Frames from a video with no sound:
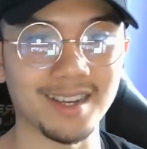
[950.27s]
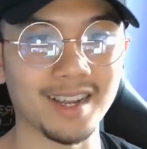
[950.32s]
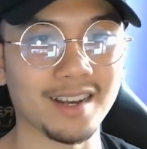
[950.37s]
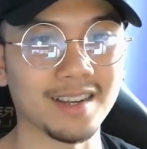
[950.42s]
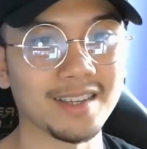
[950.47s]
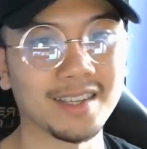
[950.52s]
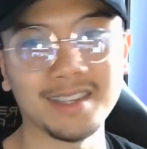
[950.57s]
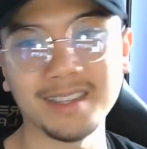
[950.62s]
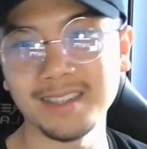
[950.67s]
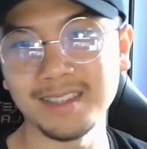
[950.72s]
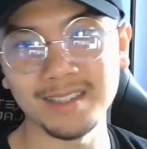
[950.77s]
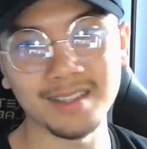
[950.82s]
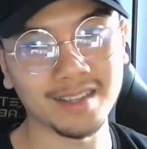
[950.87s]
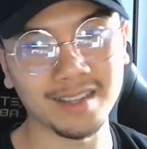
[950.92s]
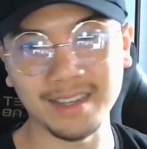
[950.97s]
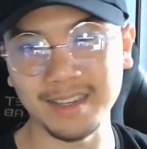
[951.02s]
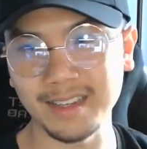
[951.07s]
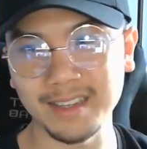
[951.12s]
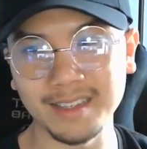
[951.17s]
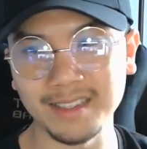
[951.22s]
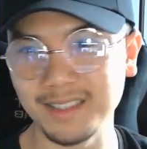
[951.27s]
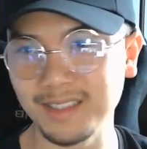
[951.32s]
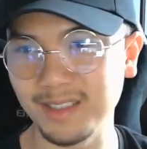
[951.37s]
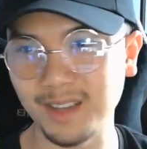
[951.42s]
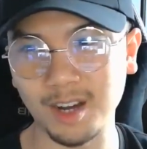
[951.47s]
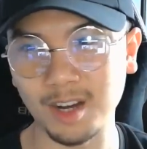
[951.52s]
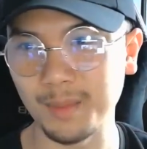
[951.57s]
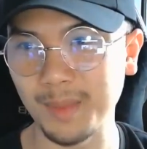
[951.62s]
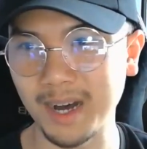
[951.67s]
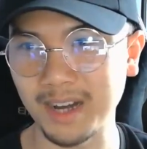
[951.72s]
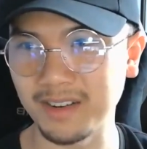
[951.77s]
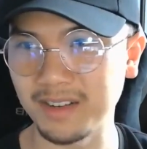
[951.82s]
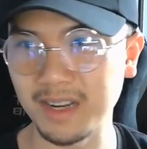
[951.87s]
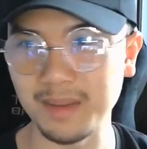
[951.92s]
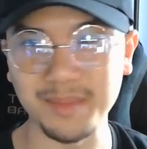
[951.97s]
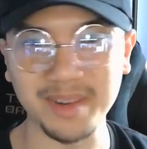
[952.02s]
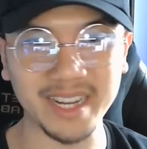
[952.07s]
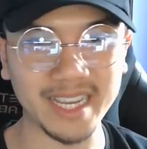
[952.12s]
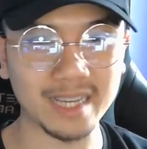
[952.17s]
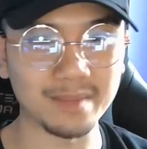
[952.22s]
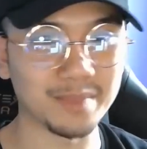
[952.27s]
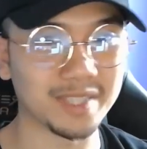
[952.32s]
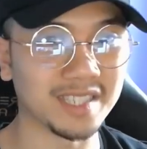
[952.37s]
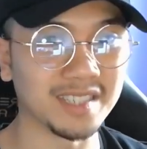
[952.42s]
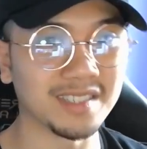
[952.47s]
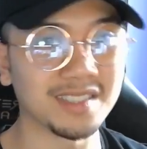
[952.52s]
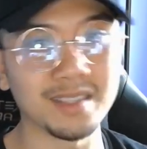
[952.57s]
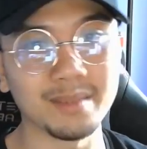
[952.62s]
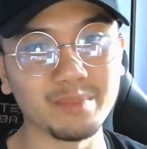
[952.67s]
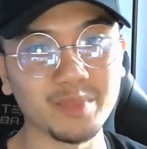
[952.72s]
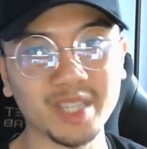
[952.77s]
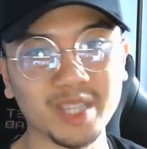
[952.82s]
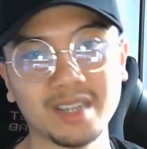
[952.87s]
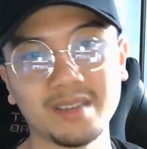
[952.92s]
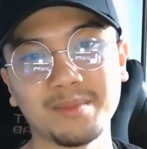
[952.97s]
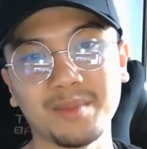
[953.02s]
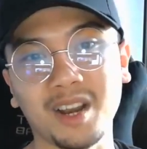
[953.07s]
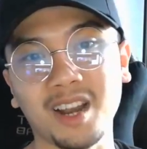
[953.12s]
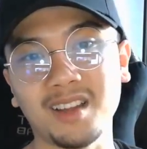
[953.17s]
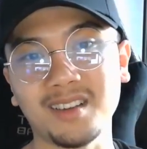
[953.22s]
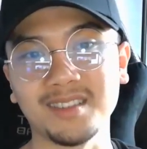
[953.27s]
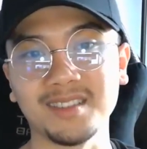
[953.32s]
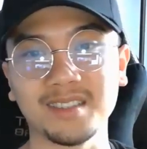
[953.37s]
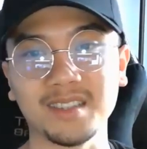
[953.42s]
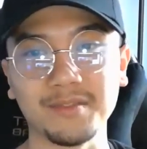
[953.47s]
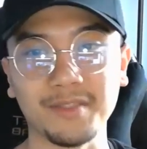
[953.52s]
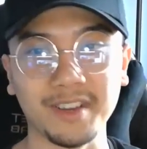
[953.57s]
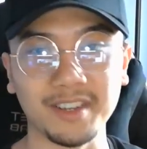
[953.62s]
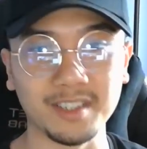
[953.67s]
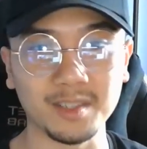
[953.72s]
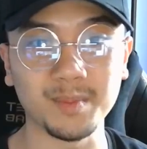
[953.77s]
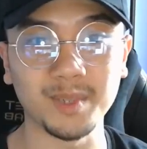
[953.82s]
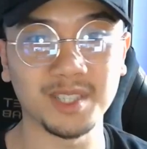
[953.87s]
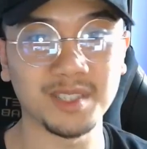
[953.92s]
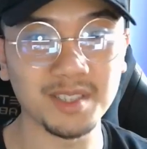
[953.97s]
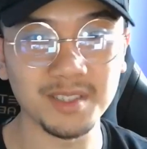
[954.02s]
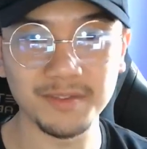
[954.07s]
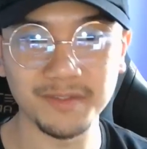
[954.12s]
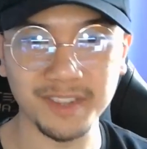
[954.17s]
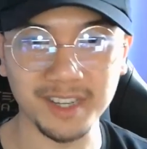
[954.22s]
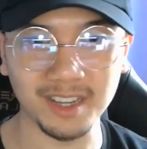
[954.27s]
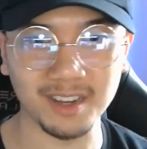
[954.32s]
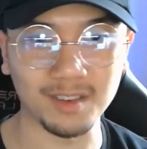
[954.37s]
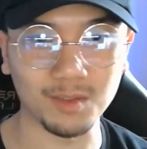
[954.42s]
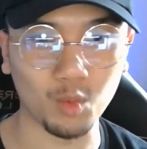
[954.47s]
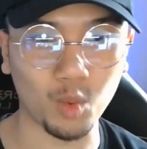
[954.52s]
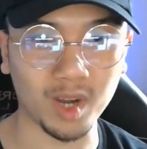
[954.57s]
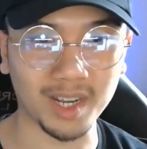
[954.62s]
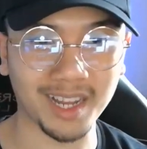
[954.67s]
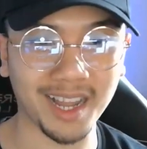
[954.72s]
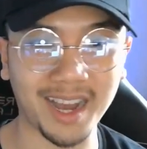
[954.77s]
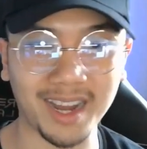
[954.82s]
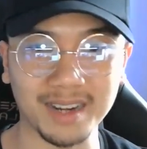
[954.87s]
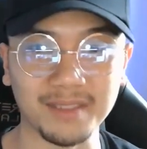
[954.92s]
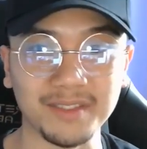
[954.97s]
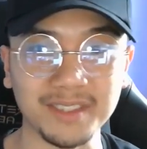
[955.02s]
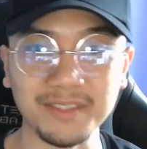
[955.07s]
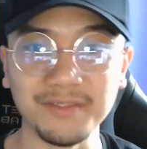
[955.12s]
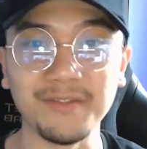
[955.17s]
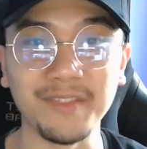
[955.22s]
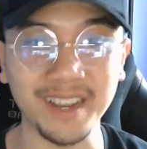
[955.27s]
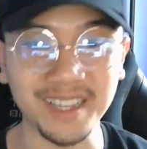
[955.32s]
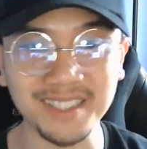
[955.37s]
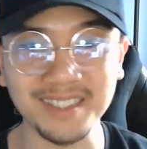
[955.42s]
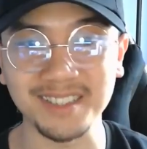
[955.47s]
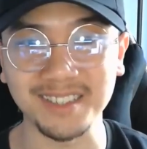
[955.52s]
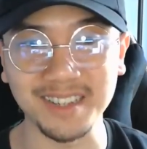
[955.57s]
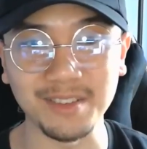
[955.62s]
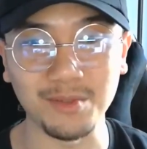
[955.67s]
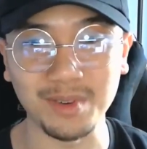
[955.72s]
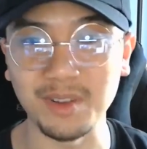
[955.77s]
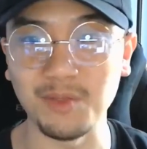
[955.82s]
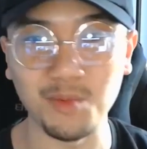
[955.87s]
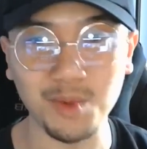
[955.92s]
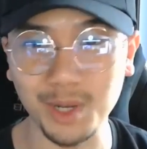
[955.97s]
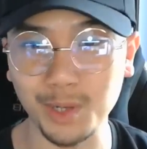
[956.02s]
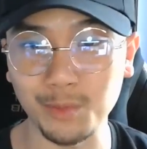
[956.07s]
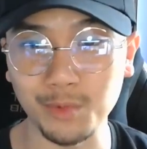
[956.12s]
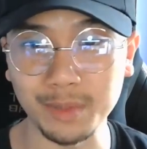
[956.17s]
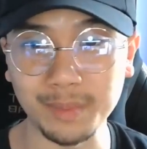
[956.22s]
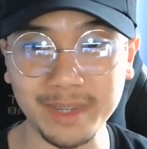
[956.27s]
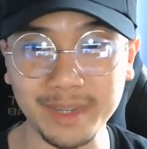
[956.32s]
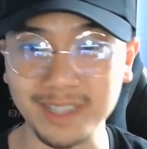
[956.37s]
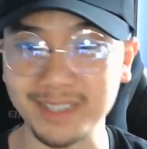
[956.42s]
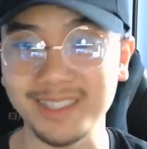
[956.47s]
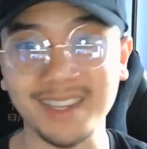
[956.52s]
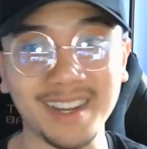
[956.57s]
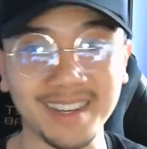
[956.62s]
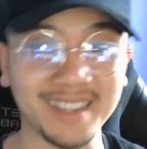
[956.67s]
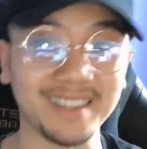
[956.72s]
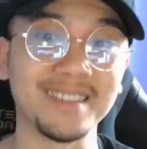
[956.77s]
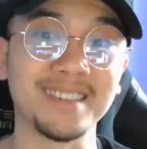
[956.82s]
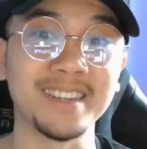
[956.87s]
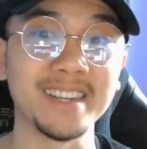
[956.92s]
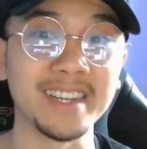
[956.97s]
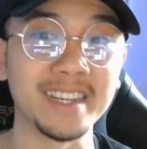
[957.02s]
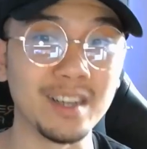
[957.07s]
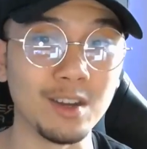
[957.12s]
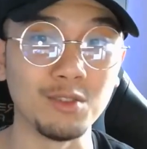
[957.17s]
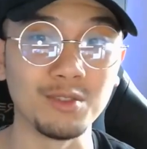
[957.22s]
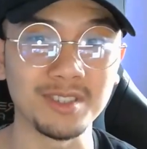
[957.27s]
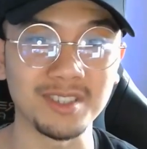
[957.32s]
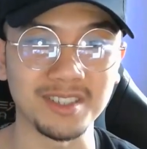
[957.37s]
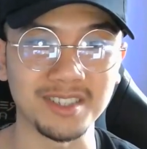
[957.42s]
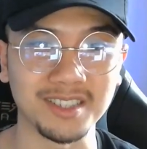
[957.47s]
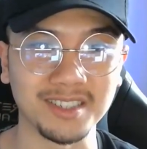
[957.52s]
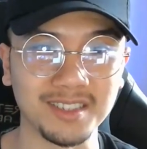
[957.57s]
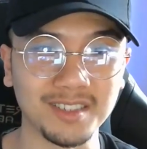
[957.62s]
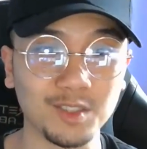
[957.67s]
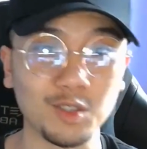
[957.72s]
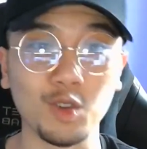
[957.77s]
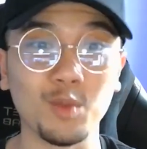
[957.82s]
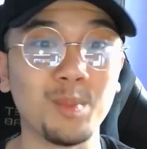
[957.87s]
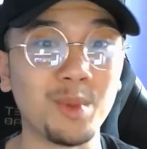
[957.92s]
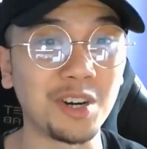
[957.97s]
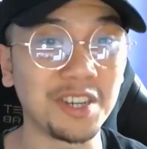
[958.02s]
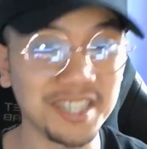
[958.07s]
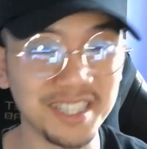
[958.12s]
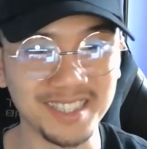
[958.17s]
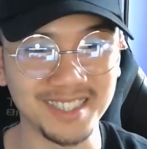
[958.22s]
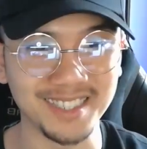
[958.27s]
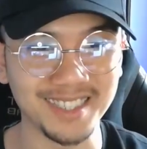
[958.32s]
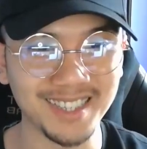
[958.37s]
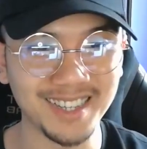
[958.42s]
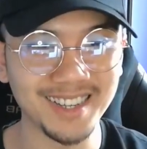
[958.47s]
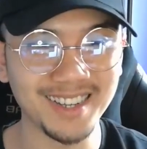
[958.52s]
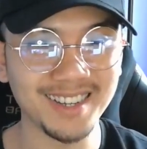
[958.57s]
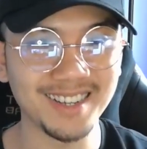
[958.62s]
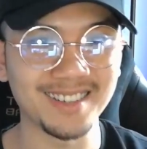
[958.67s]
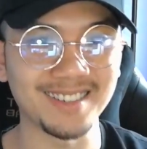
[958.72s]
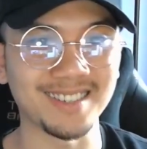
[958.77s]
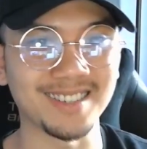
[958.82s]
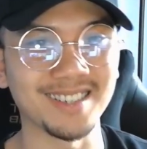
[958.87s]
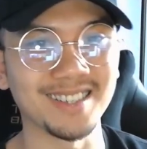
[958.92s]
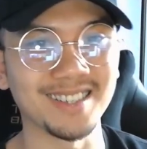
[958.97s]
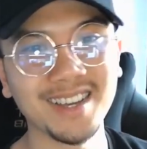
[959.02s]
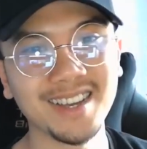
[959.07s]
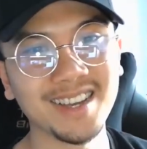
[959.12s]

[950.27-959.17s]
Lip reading: Like it's all about a number games, and sometimes clients are very specific on what kind of investor they want to work with because at the end of the day, those are your partner, right?